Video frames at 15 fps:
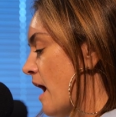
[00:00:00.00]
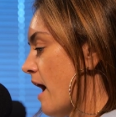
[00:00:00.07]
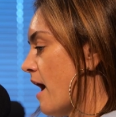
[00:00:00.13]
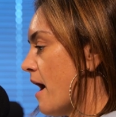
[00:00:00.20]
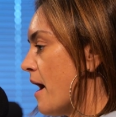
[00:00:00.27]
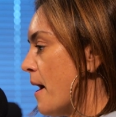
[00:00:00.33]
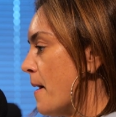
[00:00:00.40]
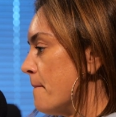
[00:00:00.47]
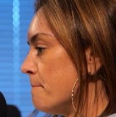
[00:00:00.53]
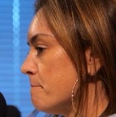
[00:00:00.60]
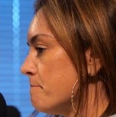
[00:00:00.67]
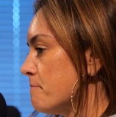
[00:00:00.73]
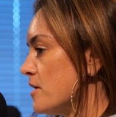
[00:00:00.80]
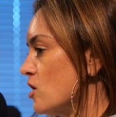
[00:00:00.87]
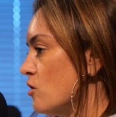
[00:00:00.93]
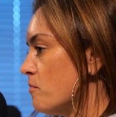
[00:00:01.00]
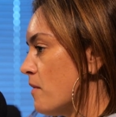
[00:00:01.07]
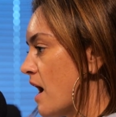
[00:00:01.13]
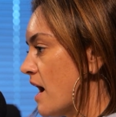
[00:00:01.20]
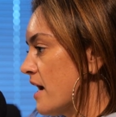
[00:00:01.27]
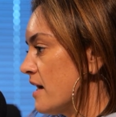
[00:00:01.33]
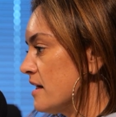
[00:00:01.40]

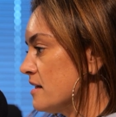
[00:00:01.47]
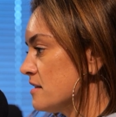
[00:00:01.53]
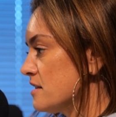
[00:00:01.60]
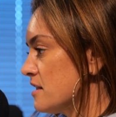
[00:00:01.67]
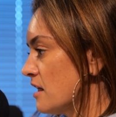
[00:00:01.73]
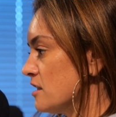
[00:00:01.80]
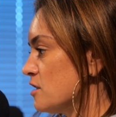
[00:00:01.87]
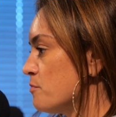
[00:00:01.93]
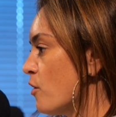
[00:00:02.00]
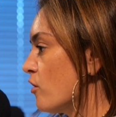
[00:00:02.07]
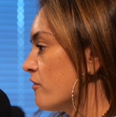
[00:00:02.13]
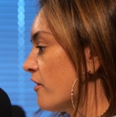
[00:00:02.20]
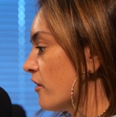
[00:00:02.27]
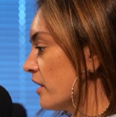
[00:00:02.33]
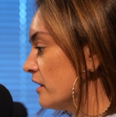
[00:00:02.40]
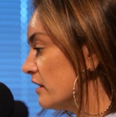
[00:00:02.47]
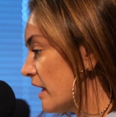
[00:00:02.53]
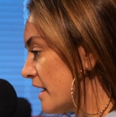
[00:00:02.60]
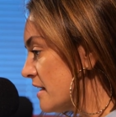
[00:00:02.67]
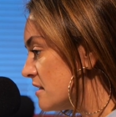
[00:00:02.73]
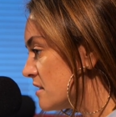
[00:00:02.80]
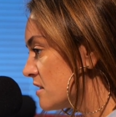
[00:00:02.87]
My son spoke very
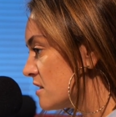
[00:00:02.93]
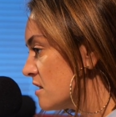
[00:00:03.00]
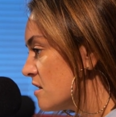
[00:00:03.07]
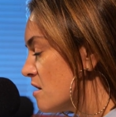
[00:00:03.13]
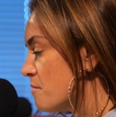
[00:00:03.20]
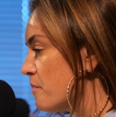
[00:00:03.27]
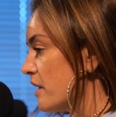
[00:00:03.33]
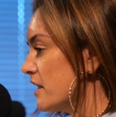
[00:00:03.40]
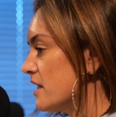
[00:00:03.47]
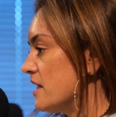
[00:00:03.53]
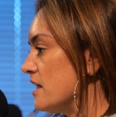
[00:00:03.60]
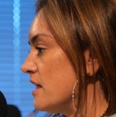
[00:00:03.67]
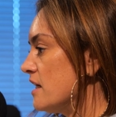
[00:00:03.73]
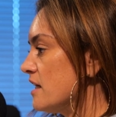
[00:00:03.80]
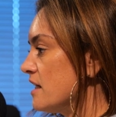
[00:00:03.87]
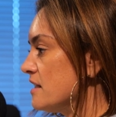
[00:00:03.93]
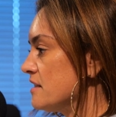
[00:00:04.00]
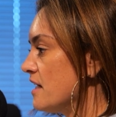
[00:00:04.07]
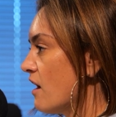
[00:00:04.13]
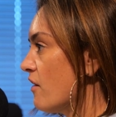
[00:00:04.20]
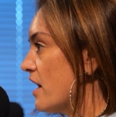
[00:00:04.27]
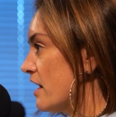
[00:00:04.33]
late, but he is
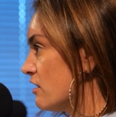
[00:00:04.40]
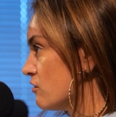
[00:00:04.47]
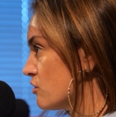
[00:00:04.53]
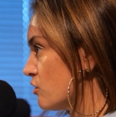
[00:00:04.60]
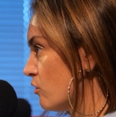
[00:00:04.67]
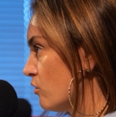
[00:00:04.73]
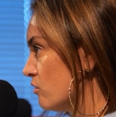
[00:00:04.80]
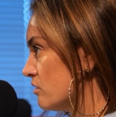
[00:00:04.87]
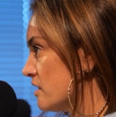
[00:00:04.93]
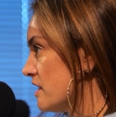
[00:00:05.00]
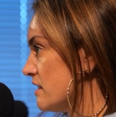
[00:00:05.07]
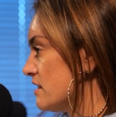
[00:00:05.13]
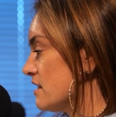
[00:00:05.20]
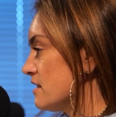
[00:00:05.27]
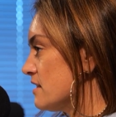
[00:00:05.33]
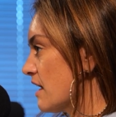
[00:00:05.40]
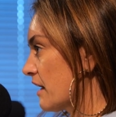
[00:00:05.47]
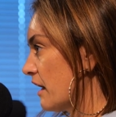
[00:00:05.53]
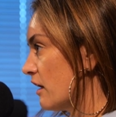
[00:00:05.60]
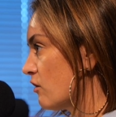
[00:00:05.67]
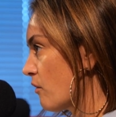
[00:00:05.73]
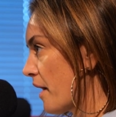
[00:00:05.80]
now 8 years old. He's in
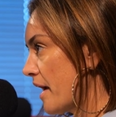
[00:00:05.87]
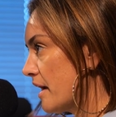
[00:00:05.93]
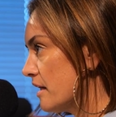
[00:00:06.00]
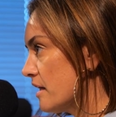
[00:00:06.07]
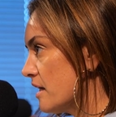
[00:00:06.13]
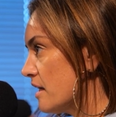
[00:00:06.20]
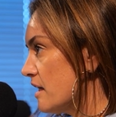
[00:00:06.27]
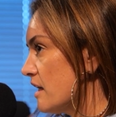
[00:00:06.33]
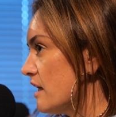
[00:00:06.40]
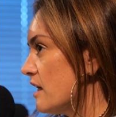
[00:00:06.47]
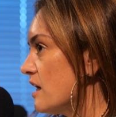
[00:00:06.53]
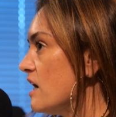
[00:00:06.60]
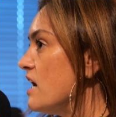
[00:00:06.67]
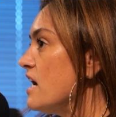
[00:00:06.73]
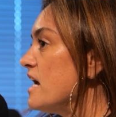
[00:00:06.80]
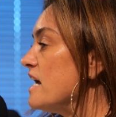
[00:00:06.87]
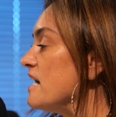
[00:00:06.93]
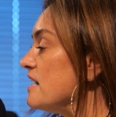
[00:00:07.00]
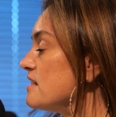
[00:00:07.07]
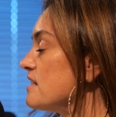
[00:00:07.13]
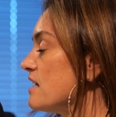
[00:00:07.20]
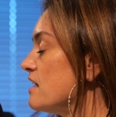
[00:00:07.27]
2nd grade. He
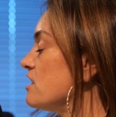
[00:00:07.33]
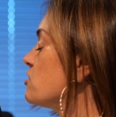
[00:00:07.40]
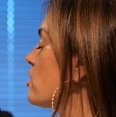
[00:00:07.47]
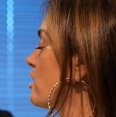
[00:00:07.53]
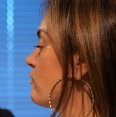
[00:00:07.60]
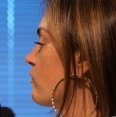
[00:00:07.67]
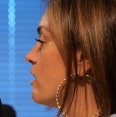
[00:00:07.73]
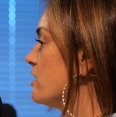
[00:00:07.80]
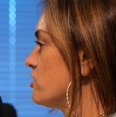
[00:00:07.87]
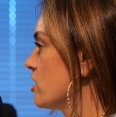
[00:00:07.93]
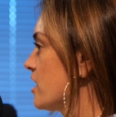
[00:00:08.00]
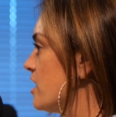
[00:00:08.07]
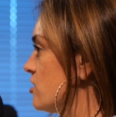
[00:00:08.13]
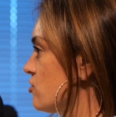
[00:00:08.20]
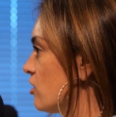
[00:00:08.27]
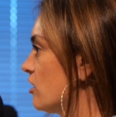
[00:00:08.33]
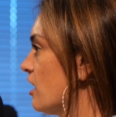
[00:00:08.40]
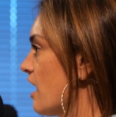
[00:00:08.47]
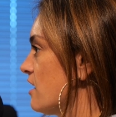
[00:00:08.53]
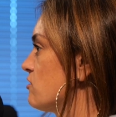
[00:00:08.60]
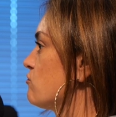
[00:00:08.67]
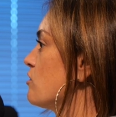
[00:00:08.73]
is in a general education
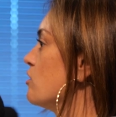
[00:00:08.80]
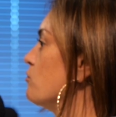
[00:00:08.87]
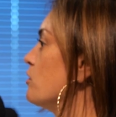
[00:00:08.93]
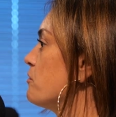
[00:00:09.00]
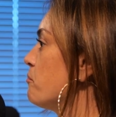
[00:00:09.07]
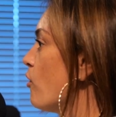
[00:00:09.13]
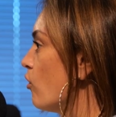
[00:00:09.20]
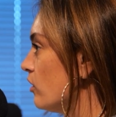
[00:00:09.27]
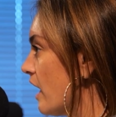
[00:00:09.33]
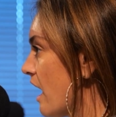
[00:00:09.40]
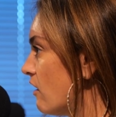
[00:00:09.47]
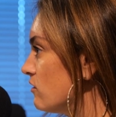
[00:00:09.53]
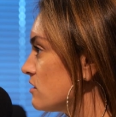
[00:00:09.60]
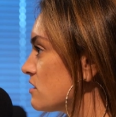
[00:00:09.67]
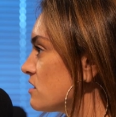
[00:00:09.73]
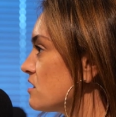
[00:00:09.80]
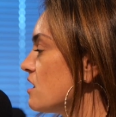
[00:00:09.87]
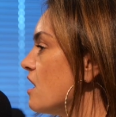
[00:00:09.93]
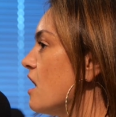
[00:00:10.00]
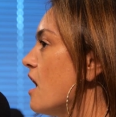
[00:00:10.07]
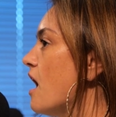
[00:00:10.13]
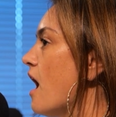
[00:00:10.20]
classroom with pullouts
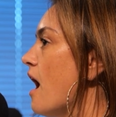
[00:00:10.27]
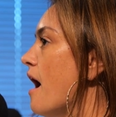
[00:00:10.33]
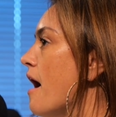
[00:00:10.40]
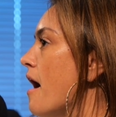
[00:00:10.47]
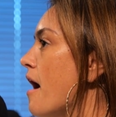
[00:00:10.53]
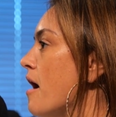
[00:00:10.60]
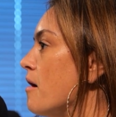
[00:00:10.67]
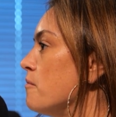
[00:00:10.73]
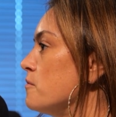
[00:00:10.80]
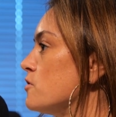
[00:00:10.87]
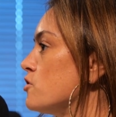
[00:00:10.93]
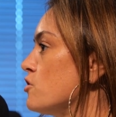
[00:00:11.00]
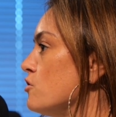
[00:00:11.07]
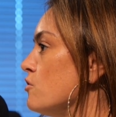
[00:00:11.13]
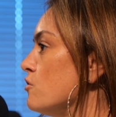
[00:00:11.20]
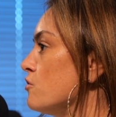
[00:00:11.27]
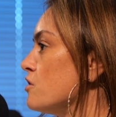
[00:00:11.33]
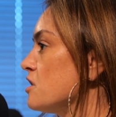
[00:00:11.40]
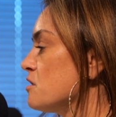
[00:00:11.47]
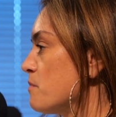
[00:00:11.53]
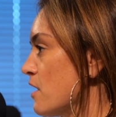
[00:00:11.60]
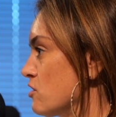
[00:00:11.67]
to
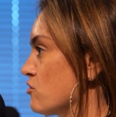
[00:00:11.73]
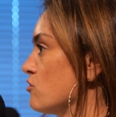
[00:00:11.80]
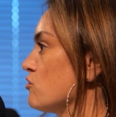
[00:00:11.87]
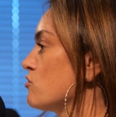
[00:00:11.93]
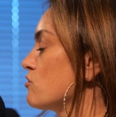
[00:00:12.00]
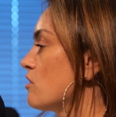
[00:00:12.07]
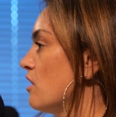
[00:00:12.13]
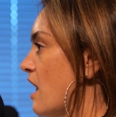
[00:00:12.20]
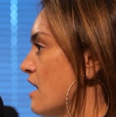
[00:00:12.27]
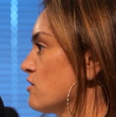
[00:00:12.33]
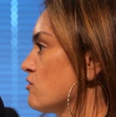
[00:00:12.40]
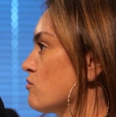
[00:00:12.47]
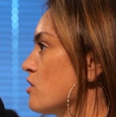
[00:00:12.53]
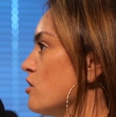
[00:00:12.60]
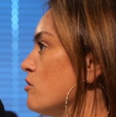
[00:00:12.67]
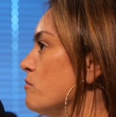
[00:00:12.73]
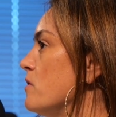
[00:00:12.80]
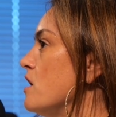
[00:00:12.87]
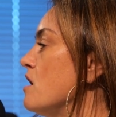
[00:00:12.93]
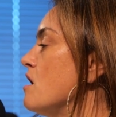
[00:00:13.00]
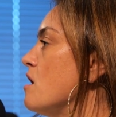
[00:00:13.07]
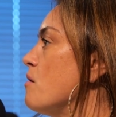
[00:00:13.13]
the specials classroom.